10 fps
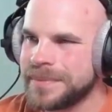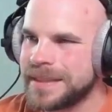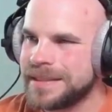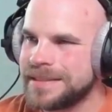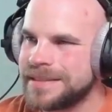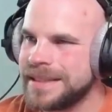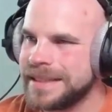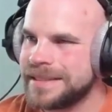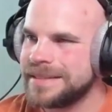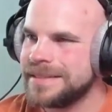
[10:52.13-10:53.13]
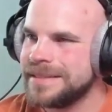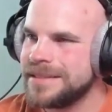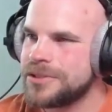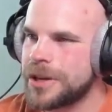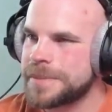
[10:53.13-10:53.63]
Alright.
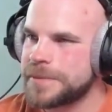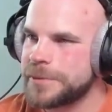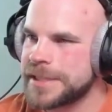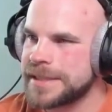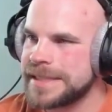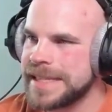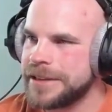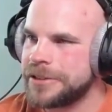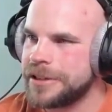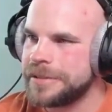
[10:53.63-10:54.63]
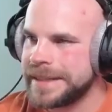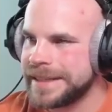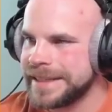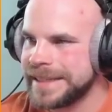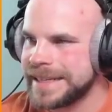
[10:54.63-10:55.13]
Drops a freeze on the Town Hall. We got to
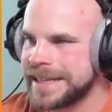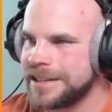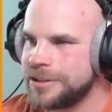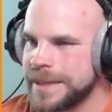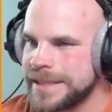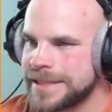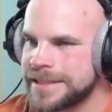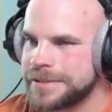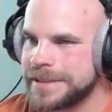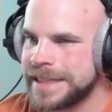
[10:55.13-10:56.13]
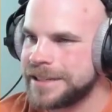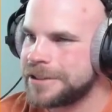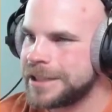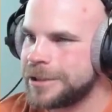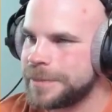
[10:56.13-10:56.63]
get that down. Queen's onto it now. Got
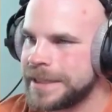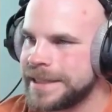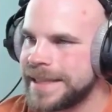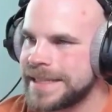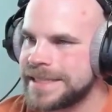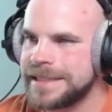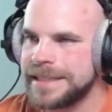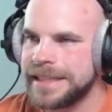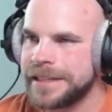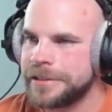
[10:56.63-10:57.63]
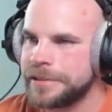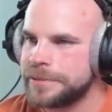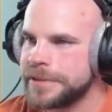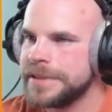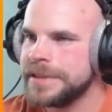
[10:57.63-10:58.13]
to help get that taken care of.
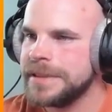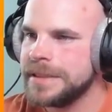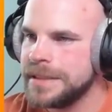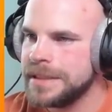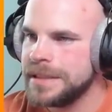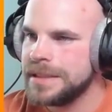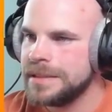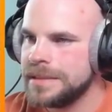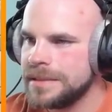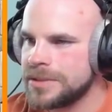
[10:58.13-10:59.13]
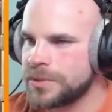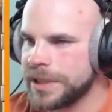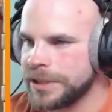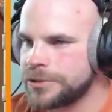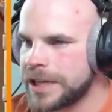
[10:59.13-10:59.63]

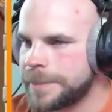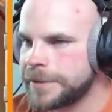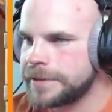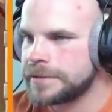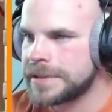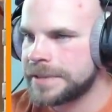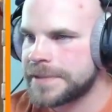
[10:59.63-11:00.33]
Tornado Trap on the left